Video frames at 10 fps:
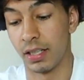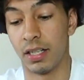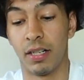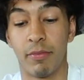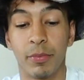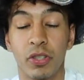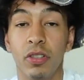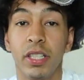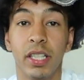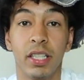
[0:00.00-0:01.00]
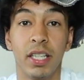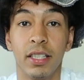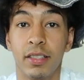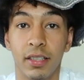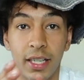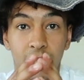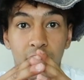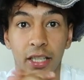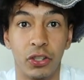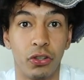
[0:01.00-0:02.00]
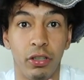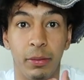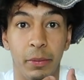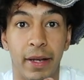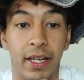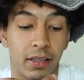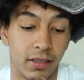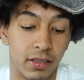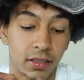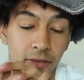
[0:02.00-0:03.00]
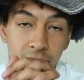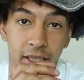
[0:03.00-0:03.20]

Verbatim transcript: Um, I'm slowly getting into like extremely baggy stuff.